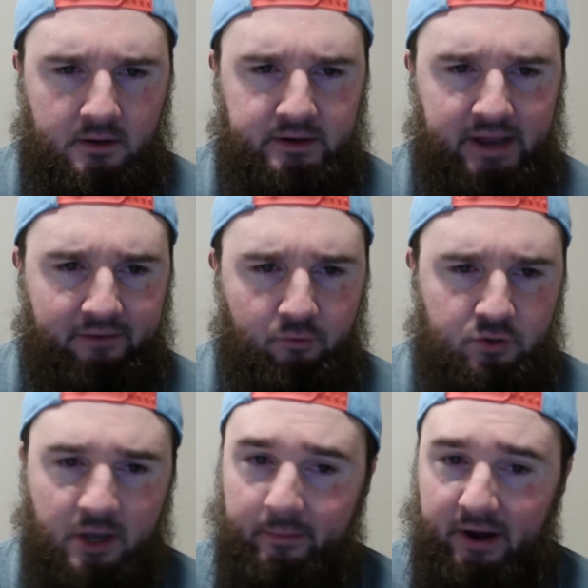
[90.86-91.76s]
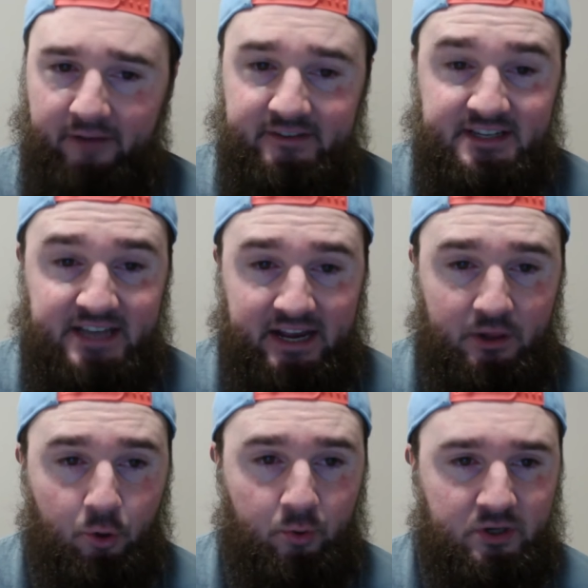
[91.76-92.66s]
Devils coming off a St.
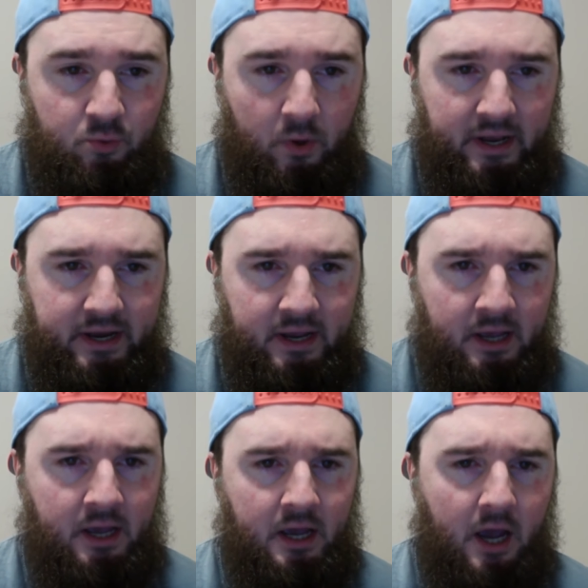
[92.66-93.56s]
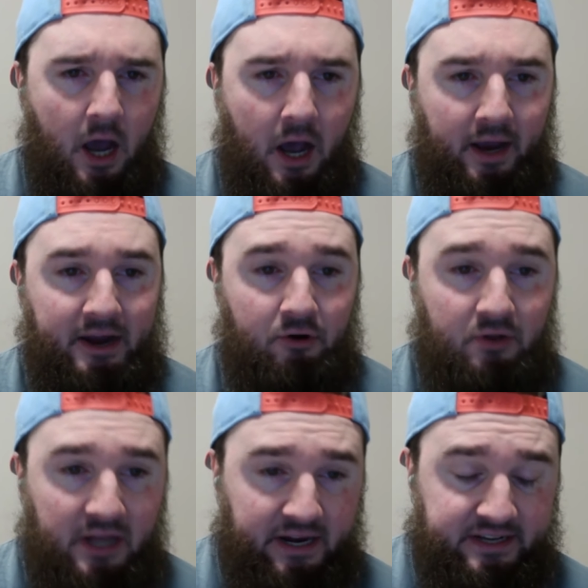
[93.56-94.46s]
Louis win.
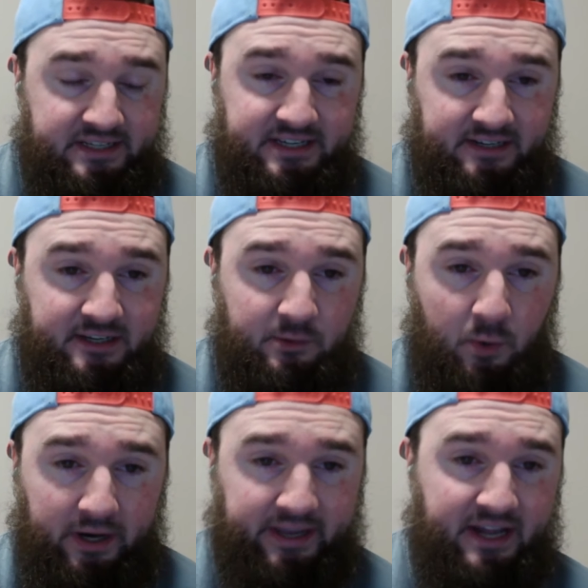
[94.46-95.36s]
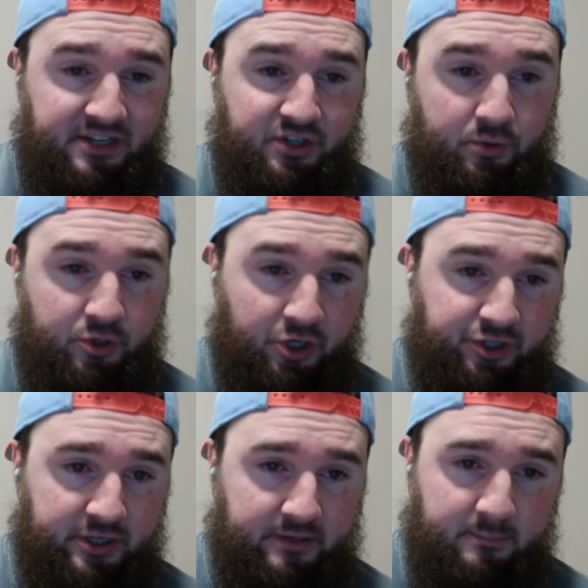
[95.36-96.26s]
Carolina 6-1 against New
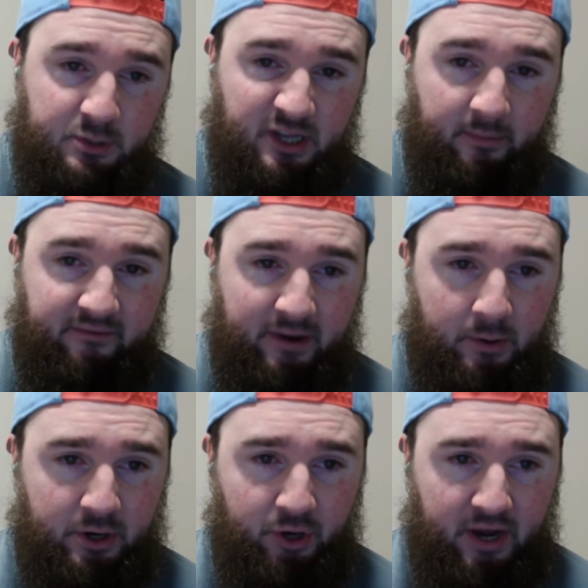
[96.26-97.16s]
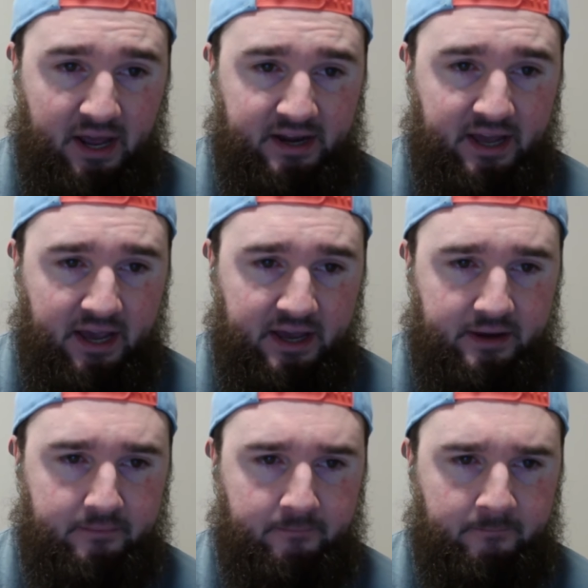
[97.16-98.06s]
Jersey, so they've been very good
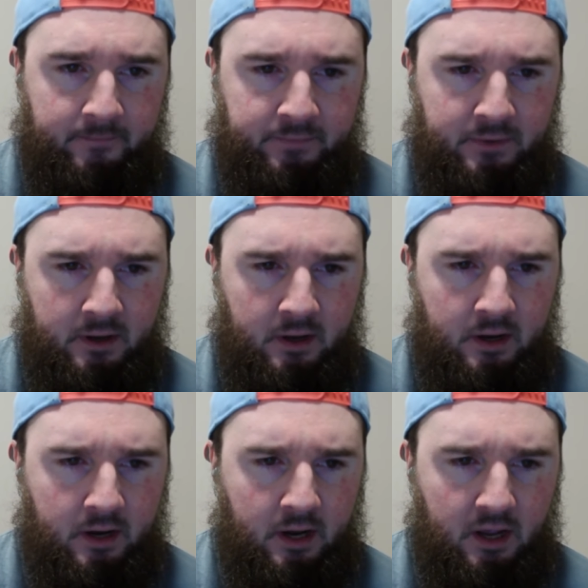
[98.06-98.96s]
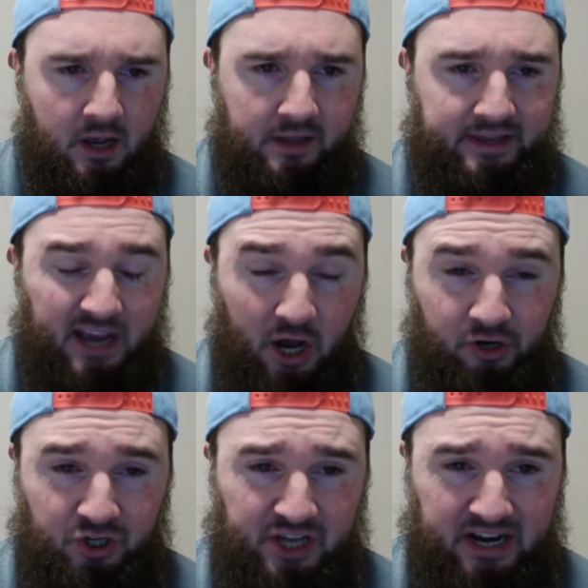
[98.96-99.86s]
head-to-head. The
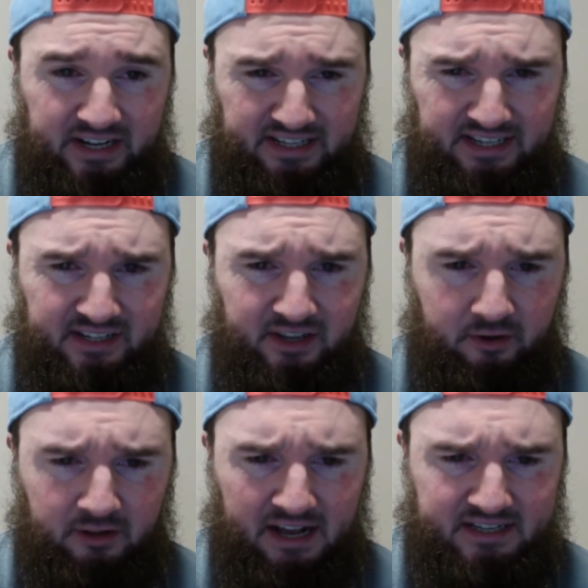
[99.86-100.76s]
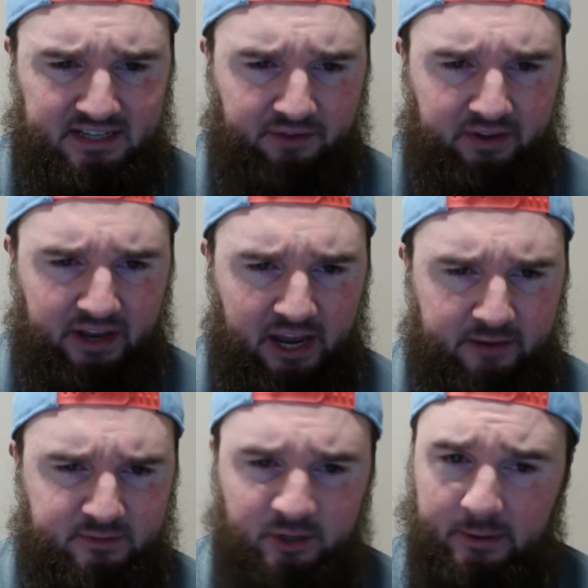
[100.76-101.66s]
under's hit in 6 of their last 7
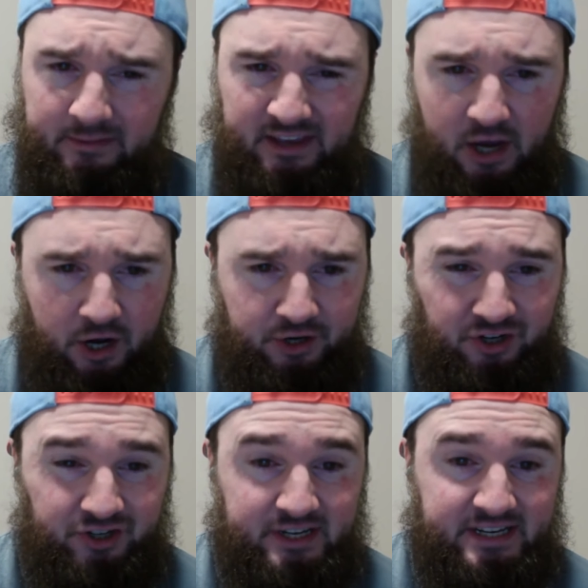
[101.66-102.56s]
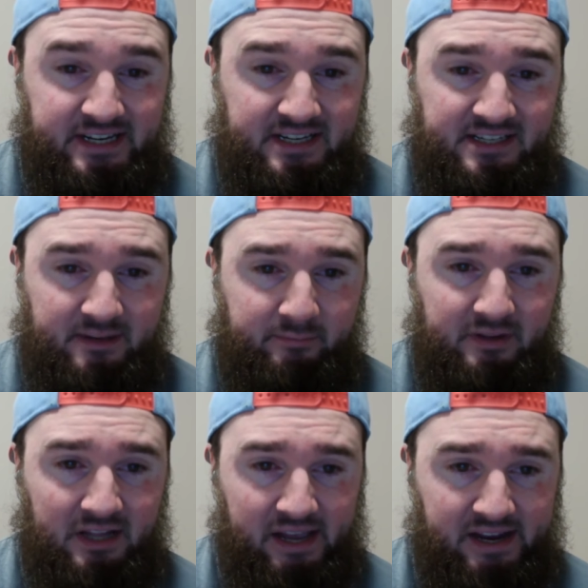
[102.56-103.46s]
games, so maybe the under's a decent
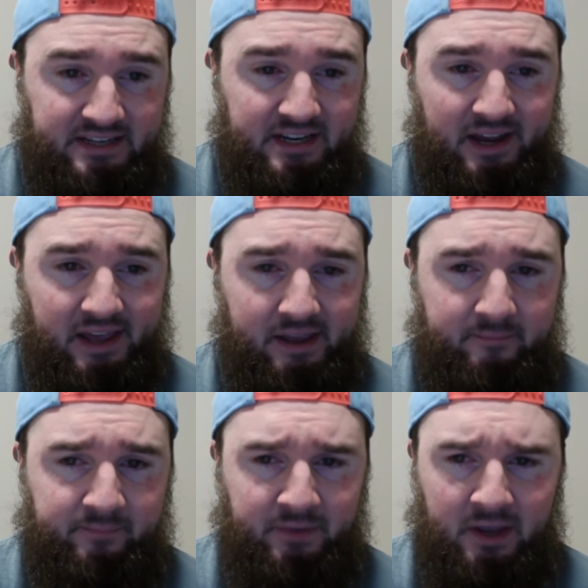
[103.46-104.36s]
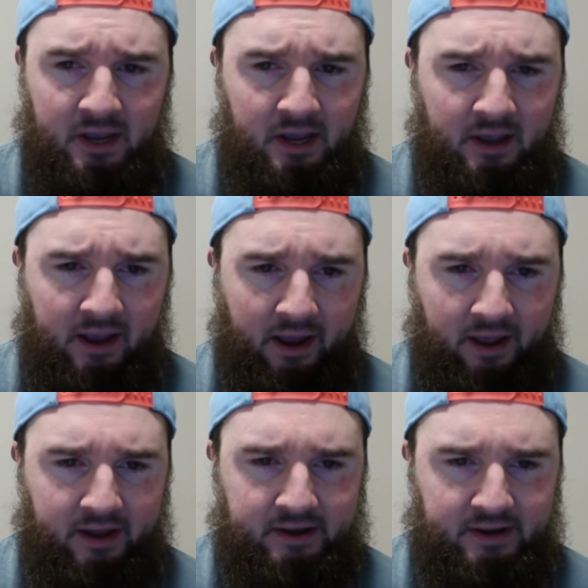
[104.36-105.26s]
play today.
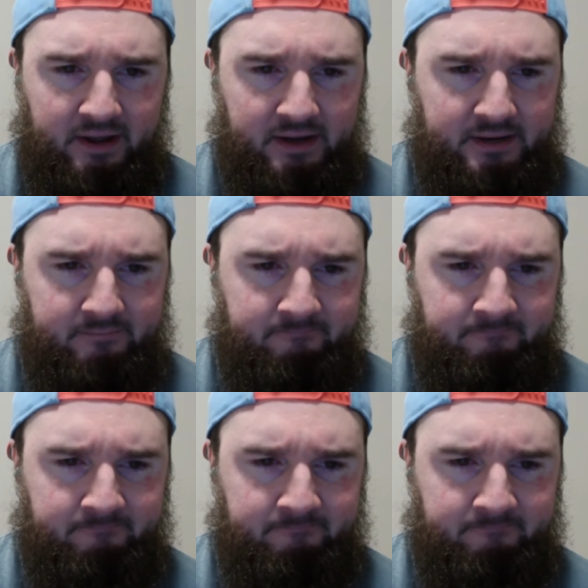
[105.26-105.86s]
And yeah,